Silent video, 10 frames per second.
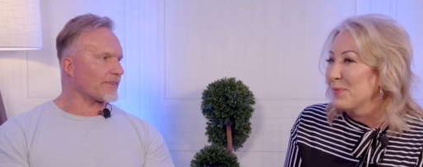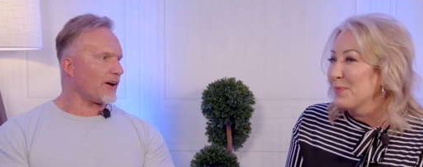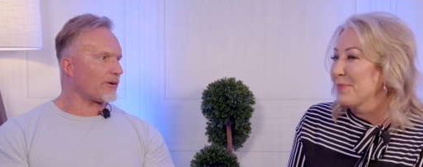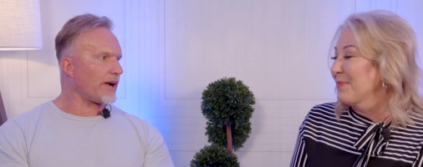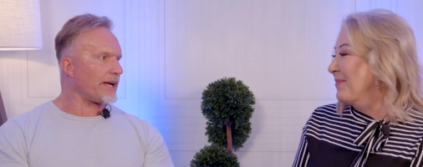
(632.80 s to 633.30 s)

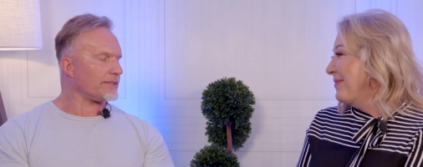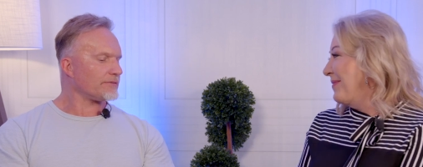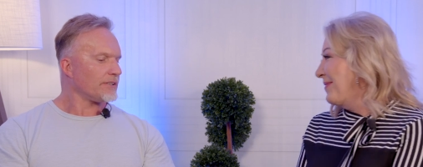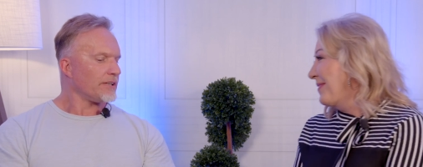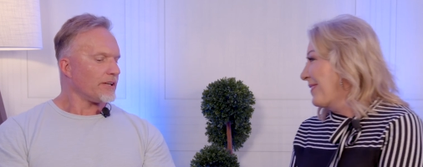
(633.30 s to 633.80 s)
Speaker 1: All right.
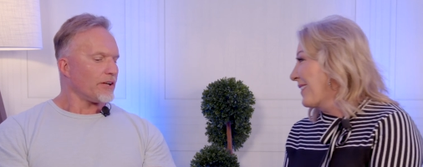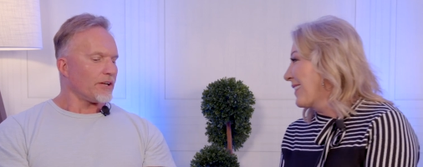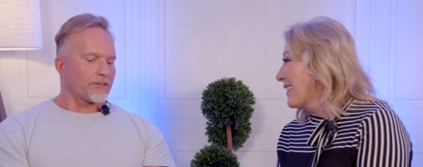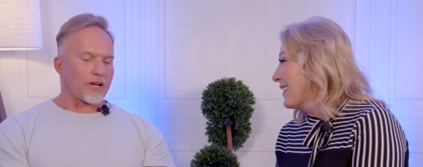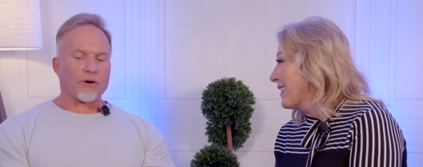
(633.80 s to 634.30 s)

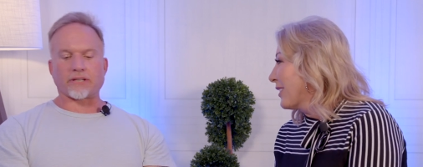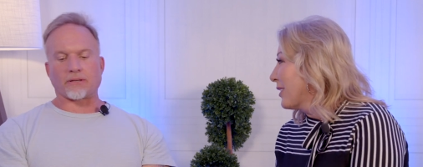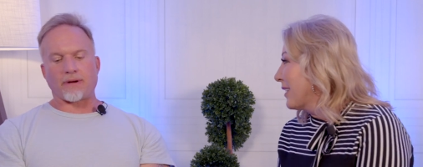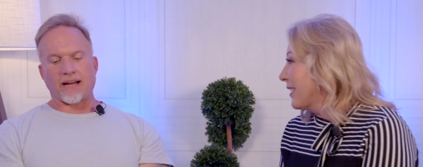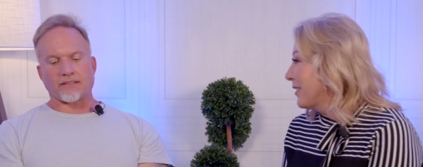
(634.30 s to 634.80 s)
Talking
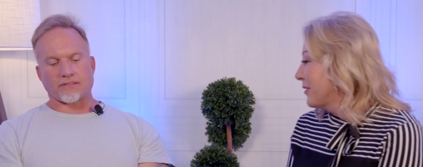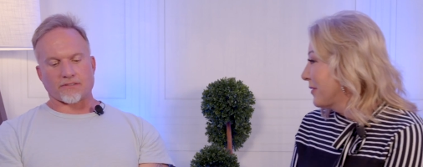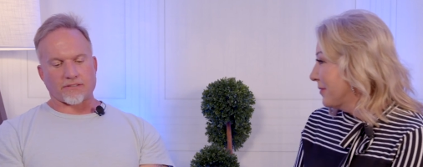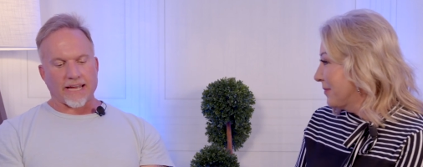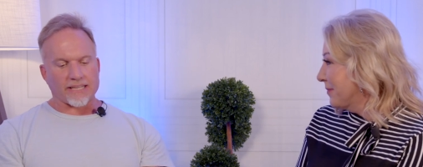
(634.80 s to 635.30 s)
about
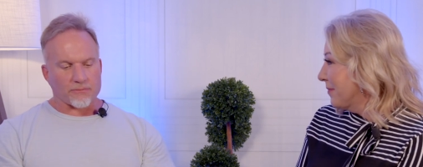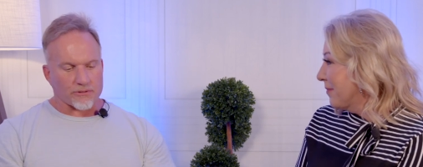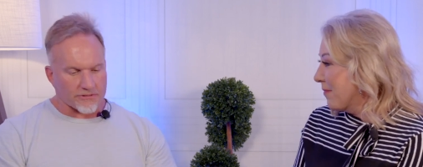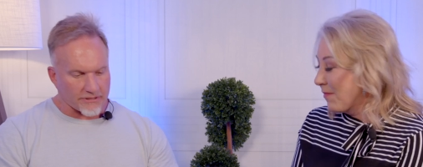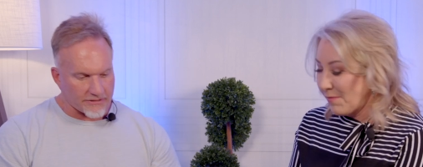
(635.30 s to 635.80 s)

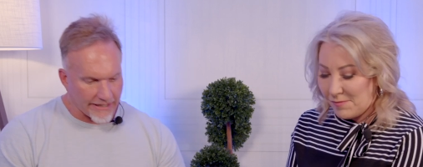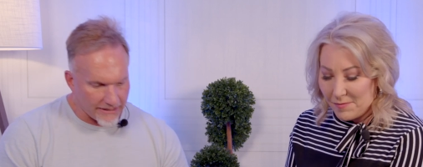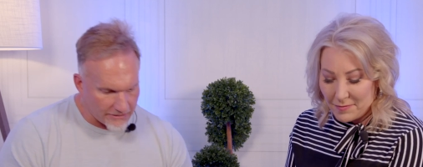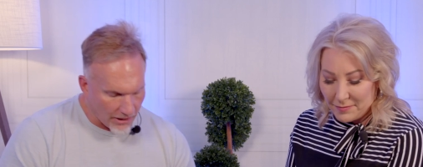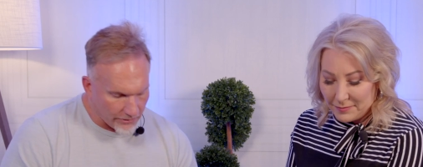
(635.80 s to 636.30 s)
sustainable
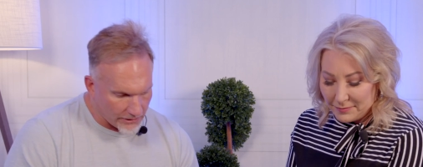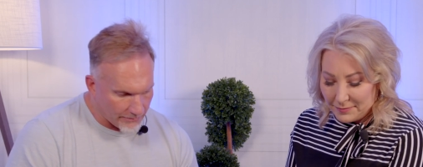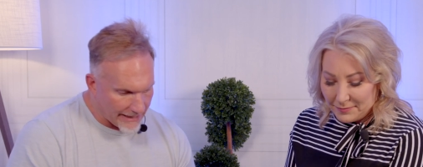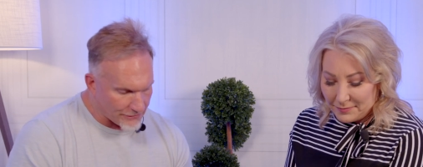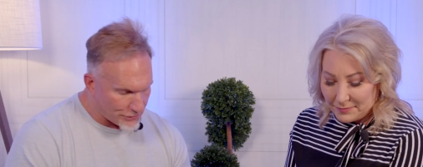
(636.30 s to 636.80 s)
success, talking
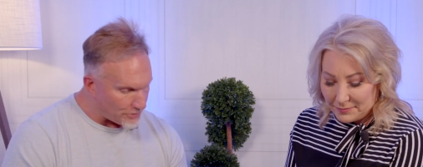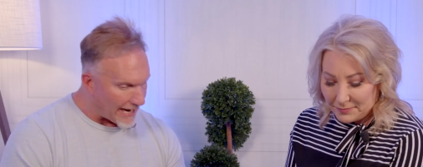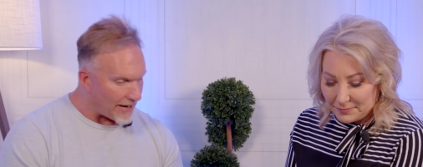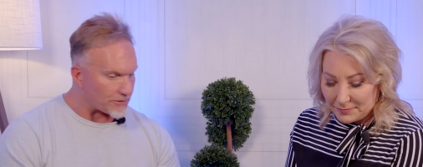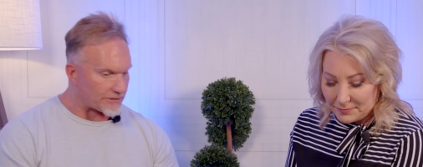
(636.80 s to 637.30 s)
about two
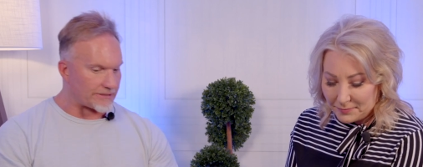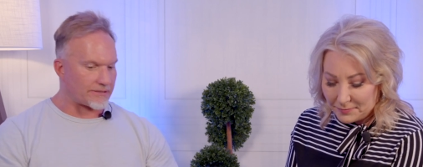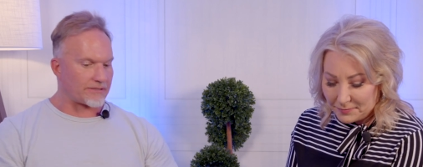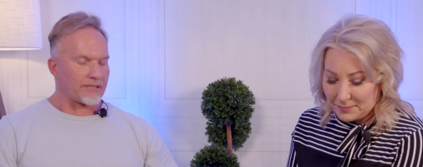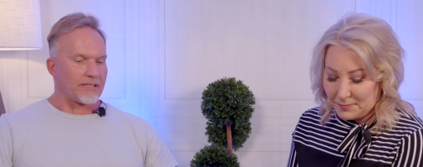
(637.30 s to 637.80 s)

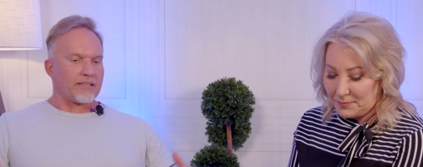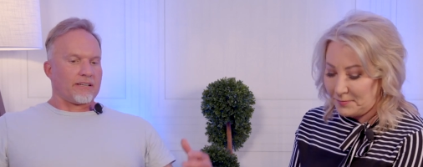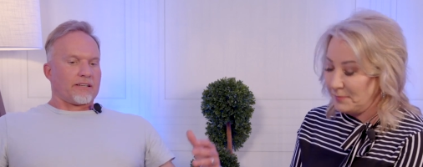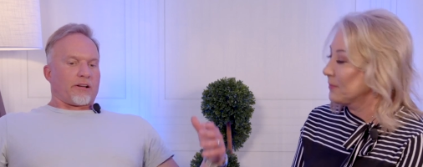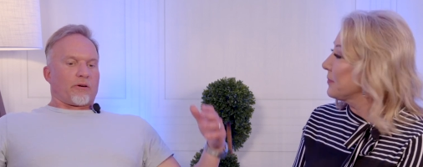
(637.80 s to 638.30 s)
houses,
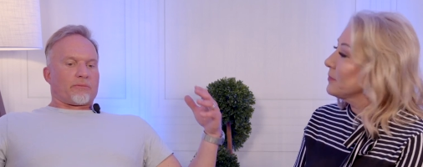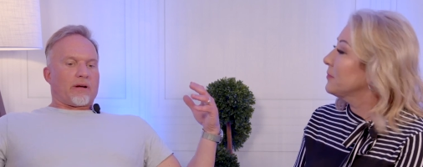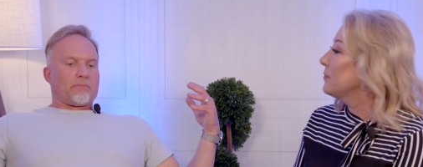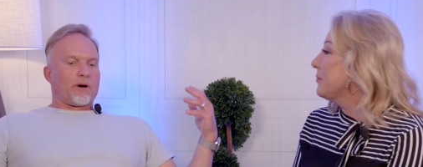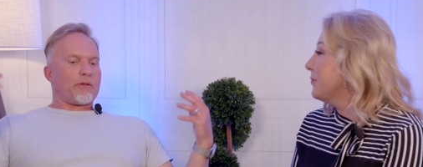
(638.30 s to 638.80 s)
talking
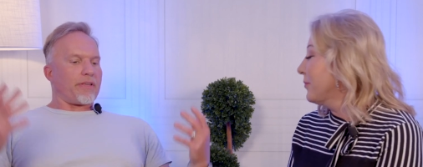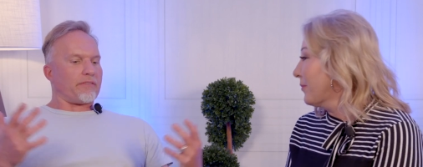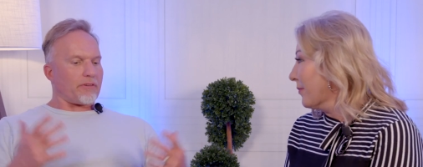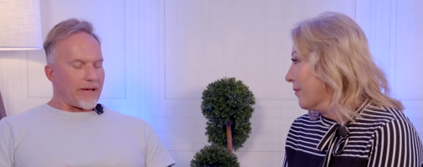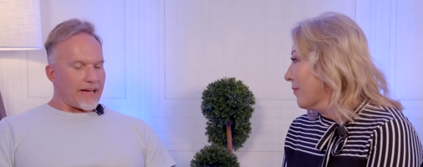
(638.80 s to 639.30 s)
about both
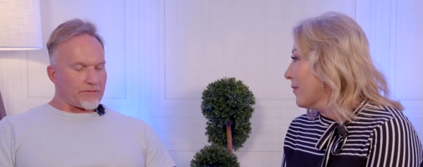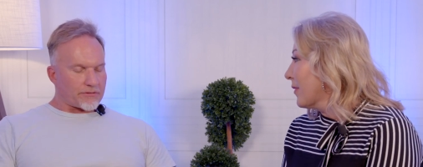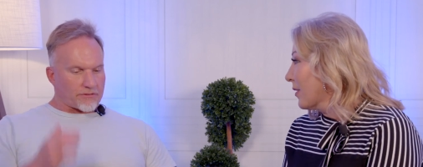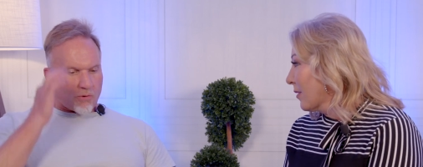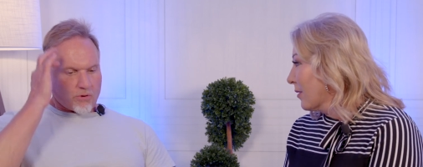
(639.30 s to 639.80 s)
of them have the
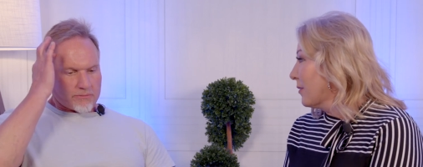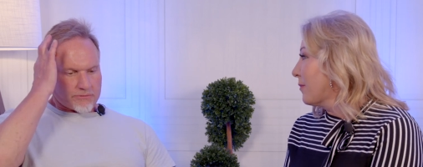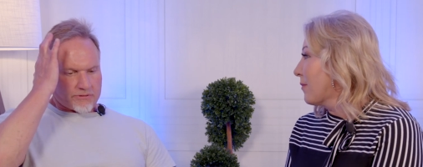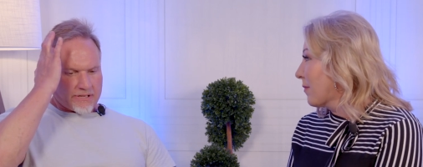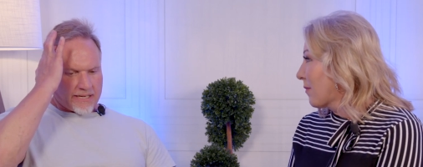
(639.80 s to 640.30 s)

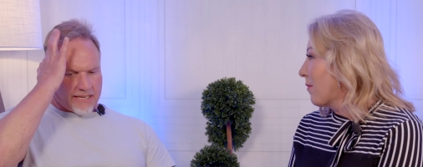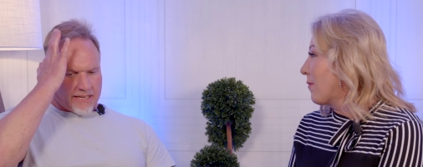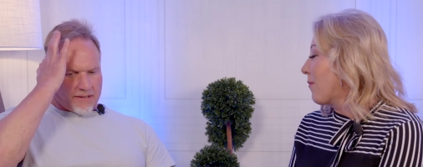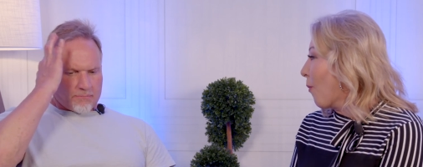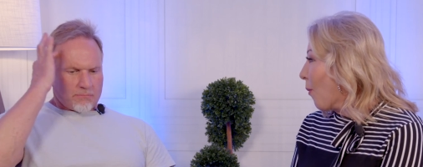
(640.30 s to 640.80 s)
storms,
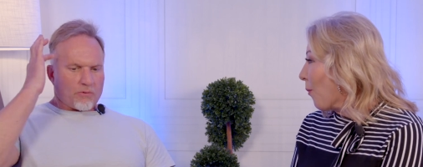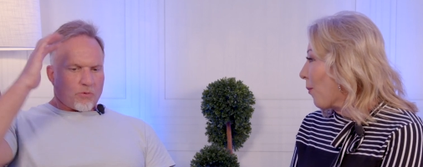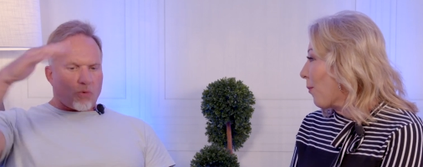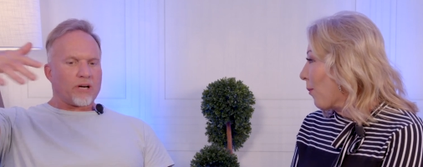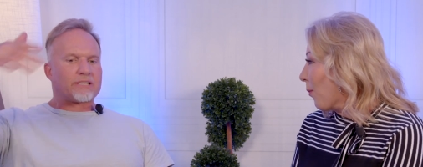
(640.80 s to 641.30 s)
but
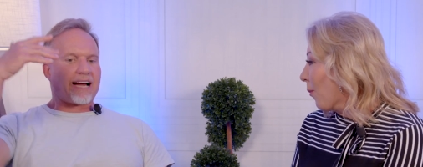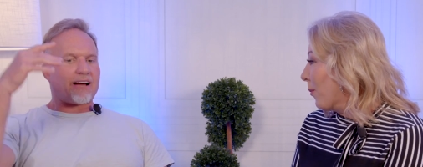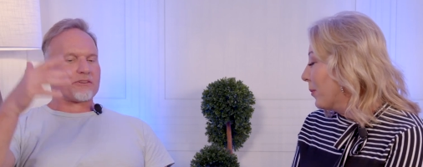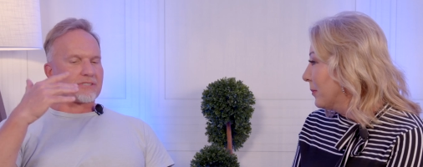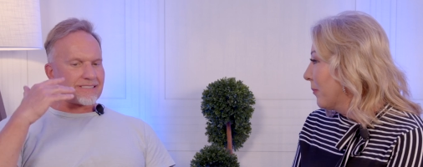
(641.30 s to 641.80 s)
one
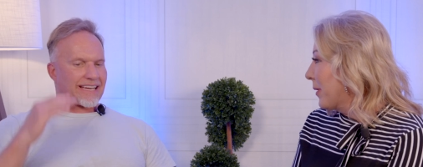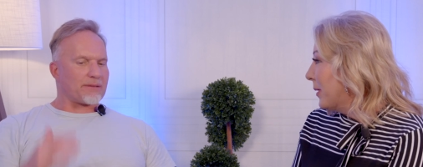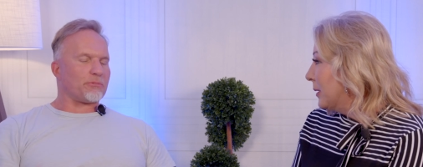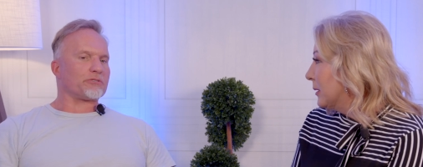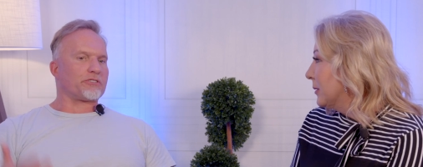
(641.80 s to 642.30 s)
house is
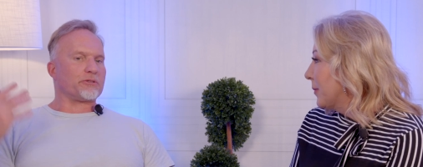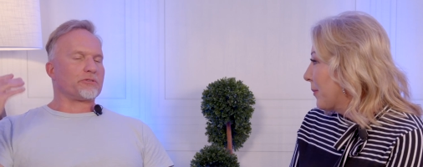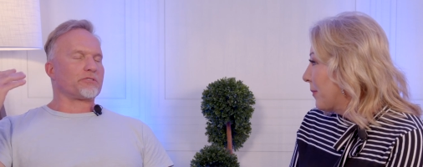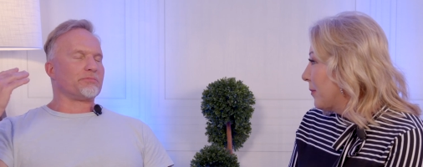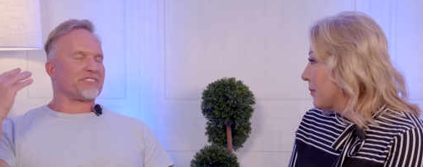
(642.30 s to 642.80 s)
able to
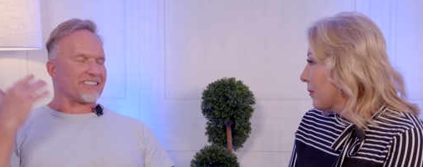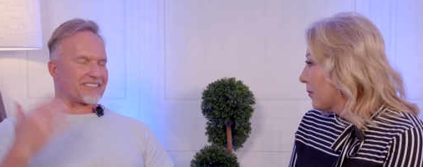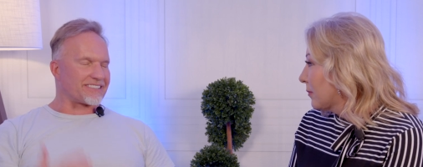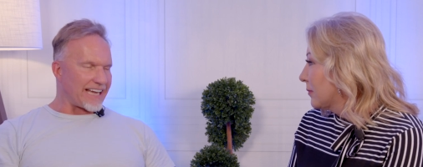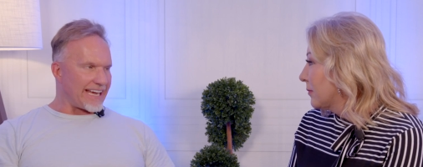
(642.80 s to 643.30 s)

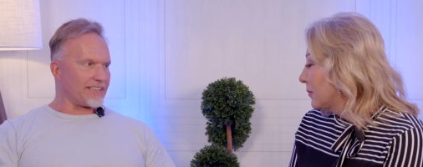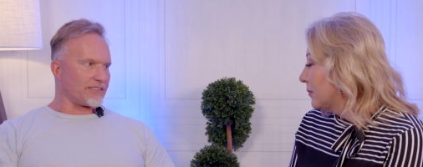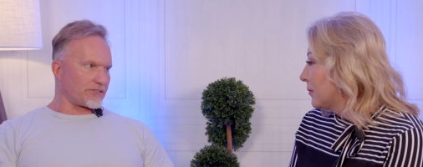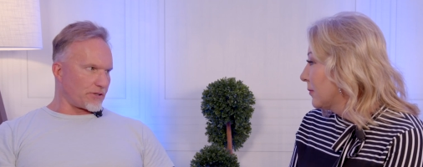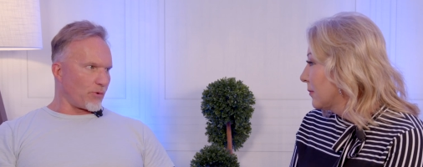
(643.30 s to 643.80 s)
sustain
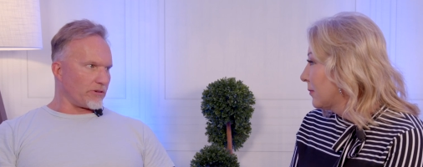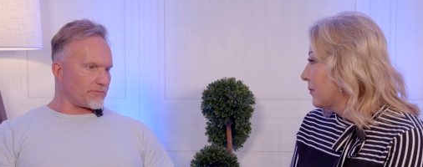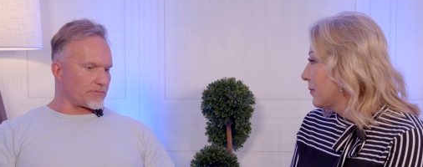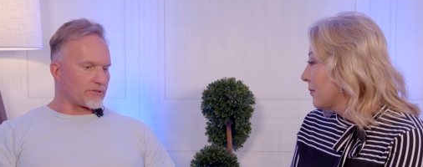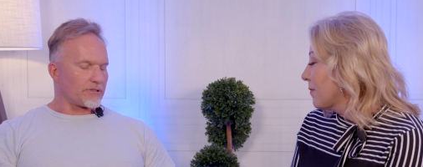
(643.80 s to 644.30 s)
the
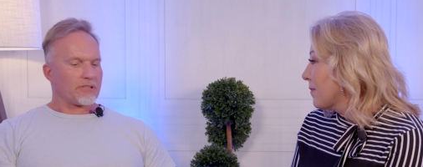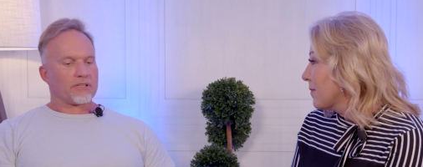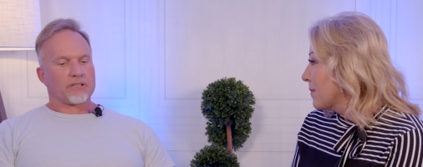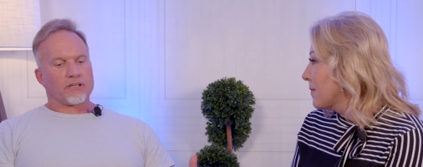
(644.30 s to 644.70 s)
storms. Mm -hmm